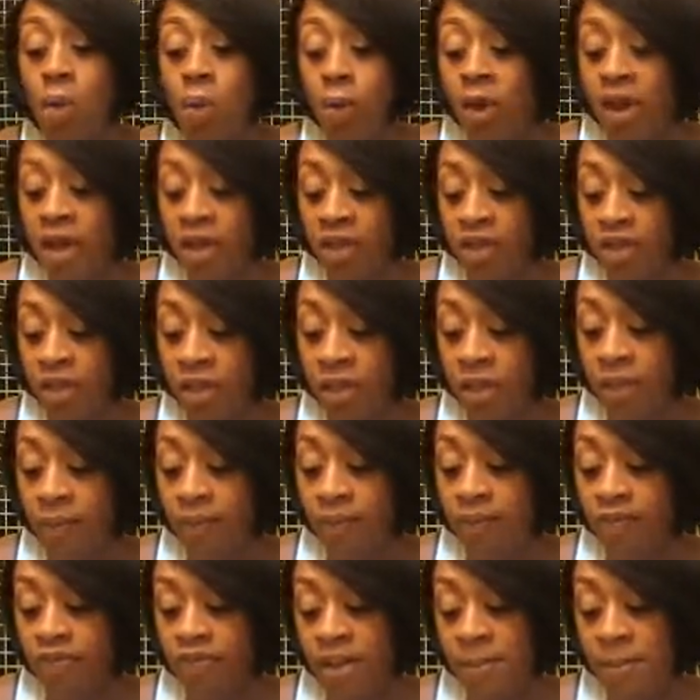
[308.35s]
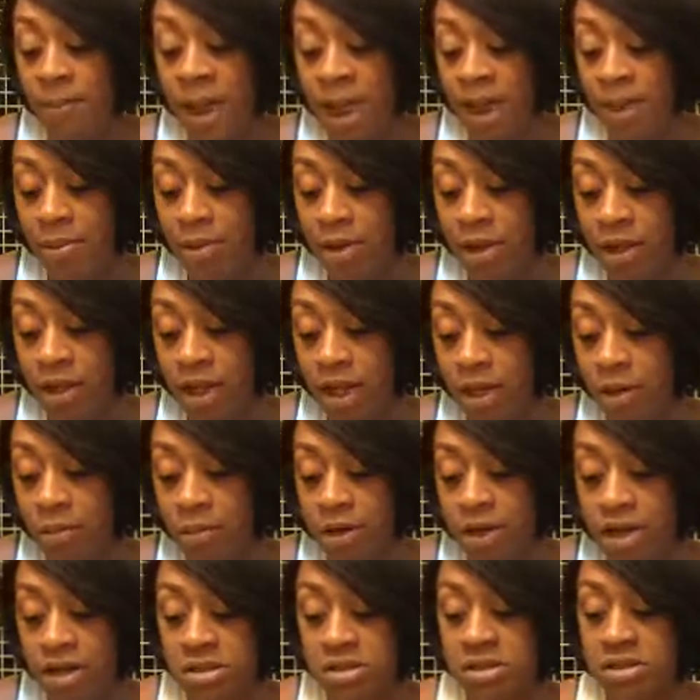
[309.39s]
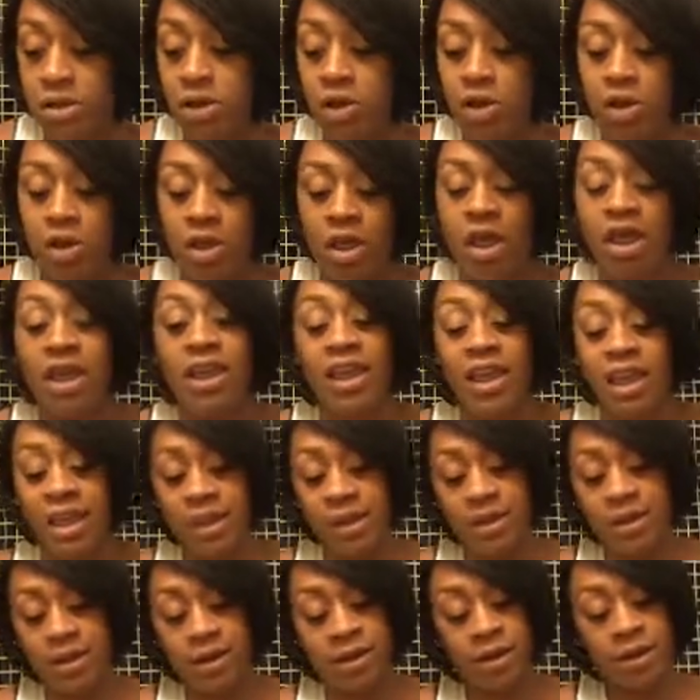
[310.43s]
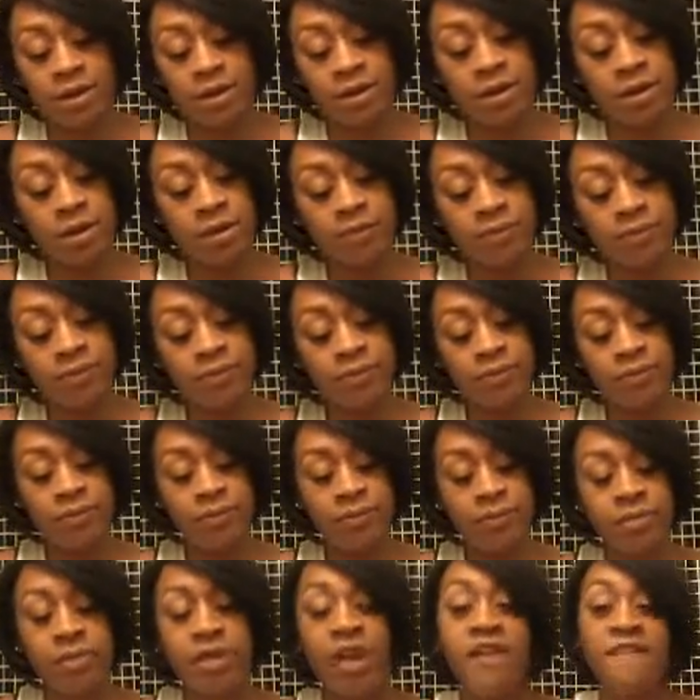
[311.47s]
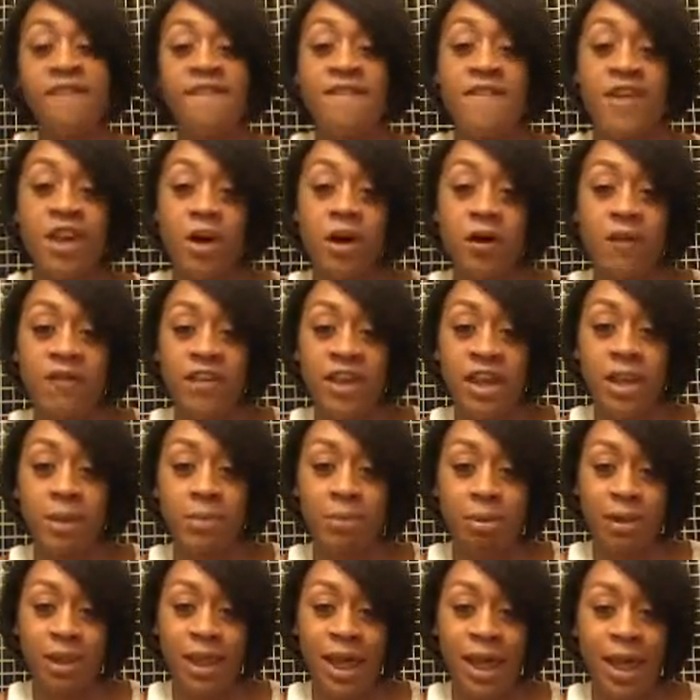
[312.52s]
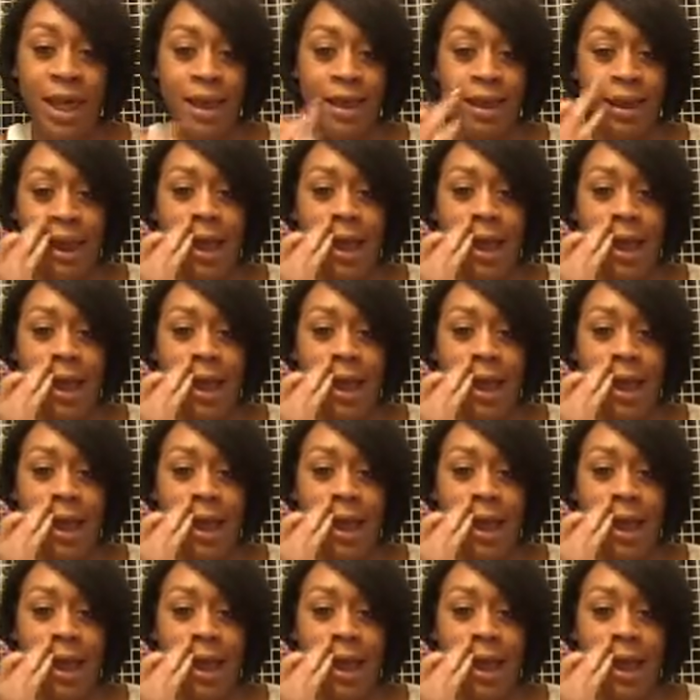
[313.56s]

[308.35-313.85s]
with the Maybelline pencil in Velvet Black.